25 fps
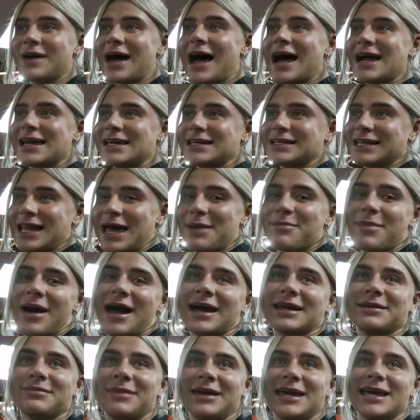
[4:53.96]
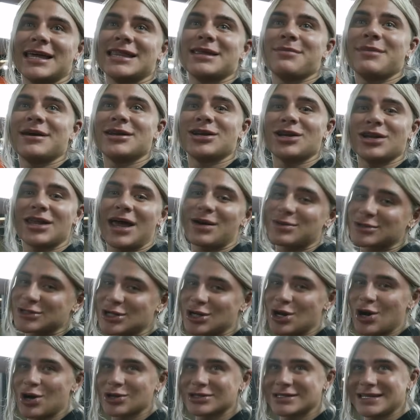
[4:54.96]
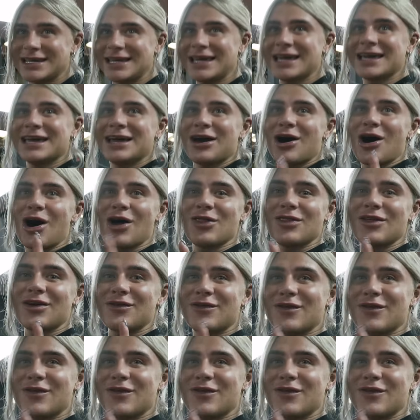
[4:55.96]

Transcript: I let mine meet in the middle. That was a naughty on the